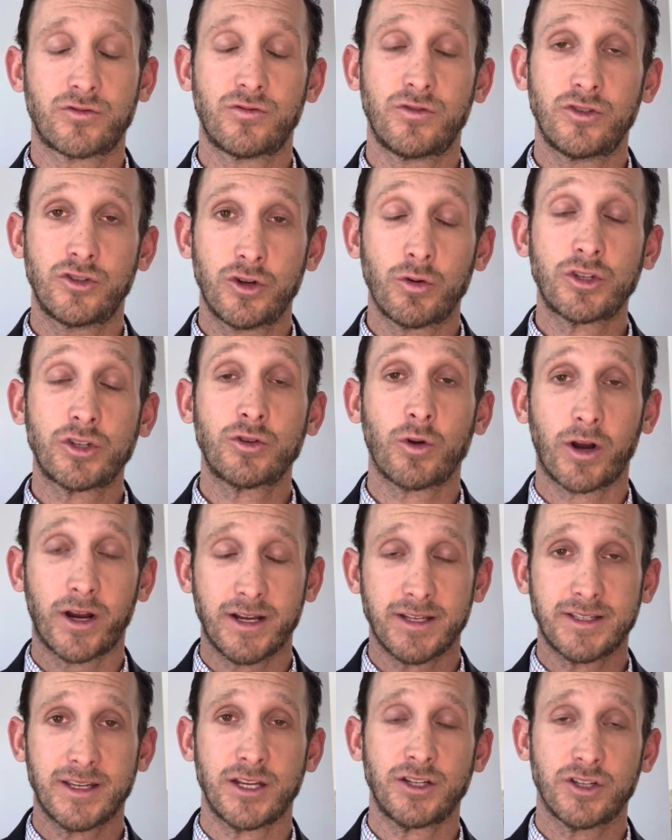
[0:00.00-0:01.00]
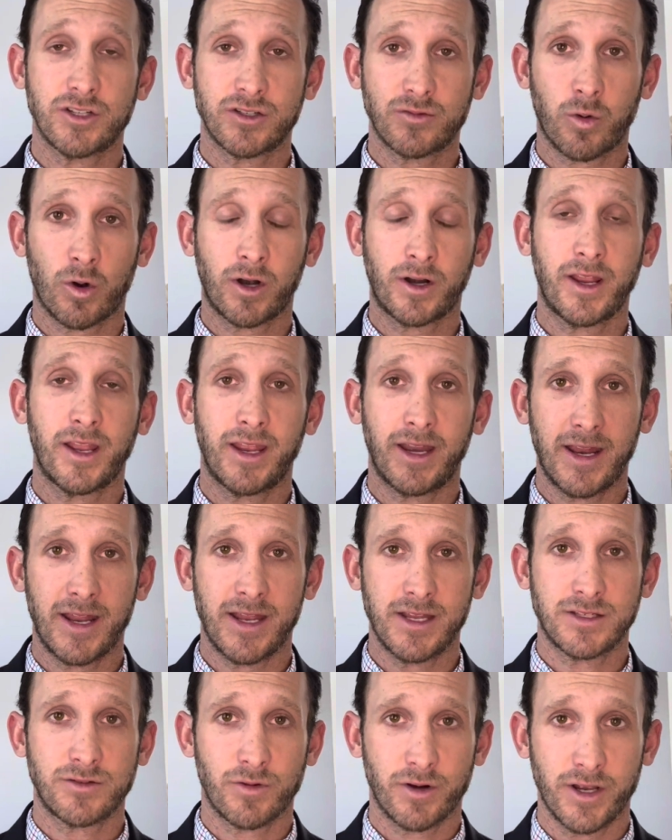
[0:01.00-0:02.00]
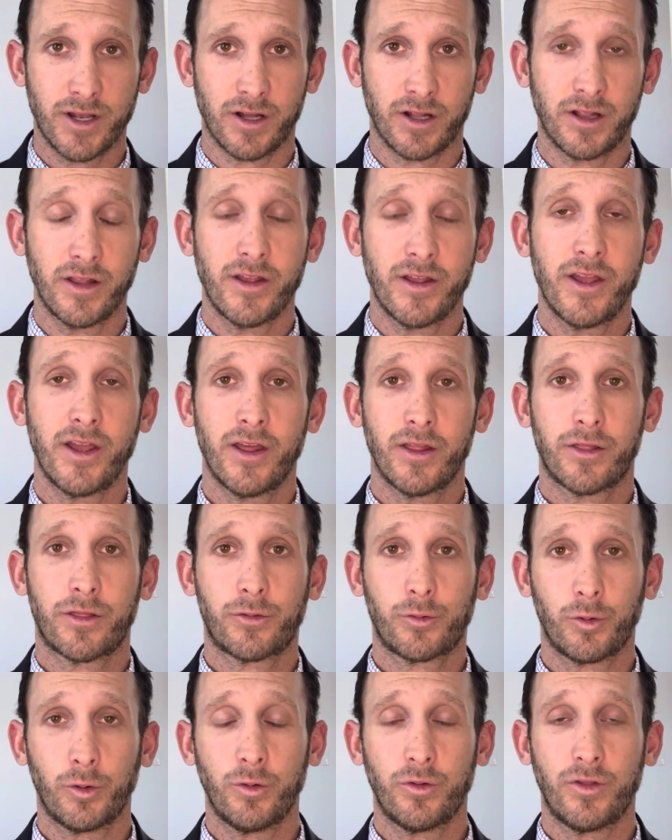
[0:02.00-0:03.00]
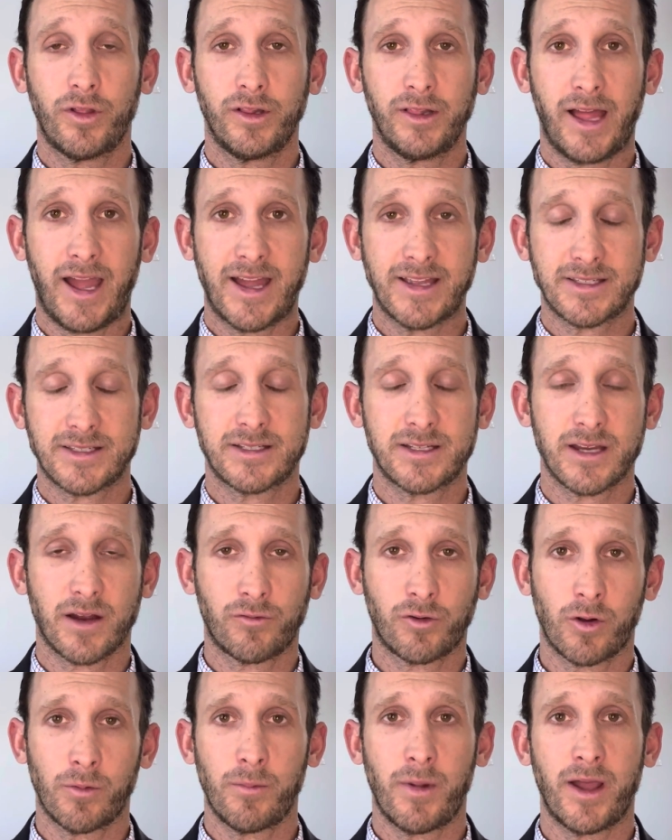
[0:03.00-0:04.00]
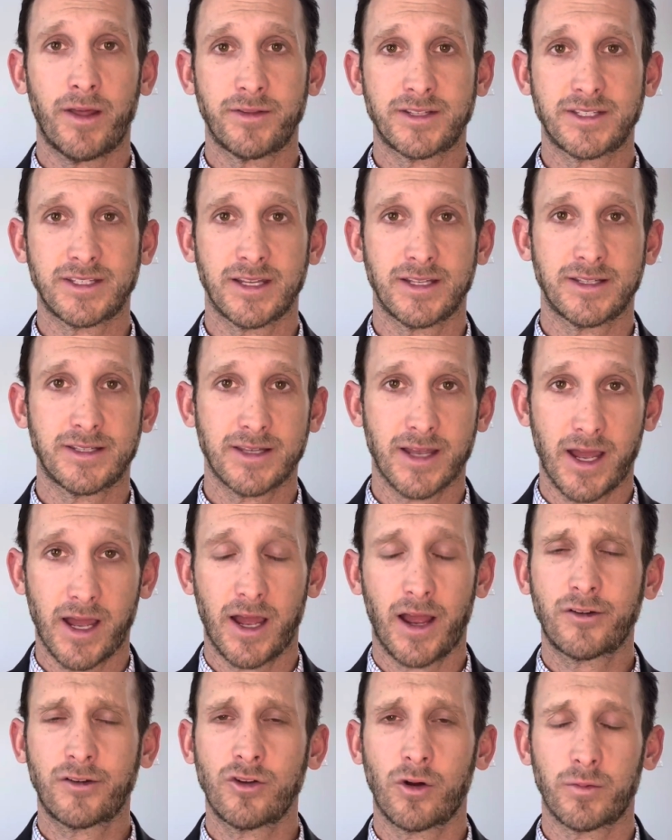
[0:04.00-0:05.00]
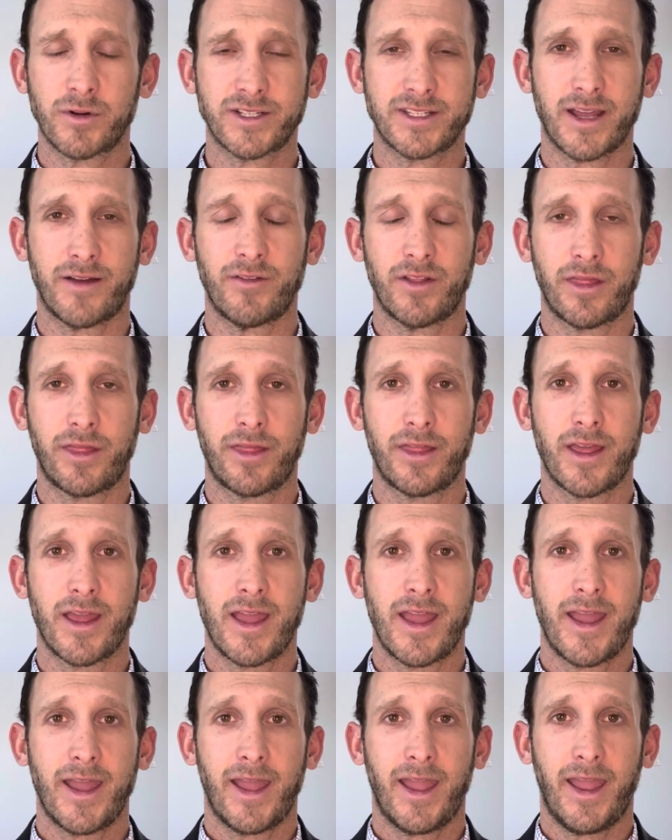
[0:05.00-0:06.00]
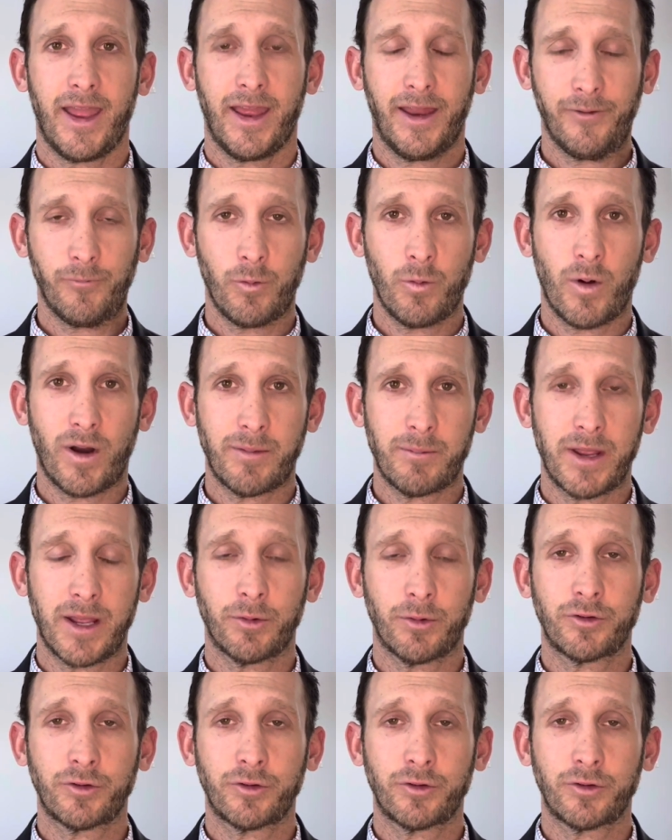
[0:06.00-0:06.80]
Jewish organizations working in Israel through the last several months since October 7th. And we want to be able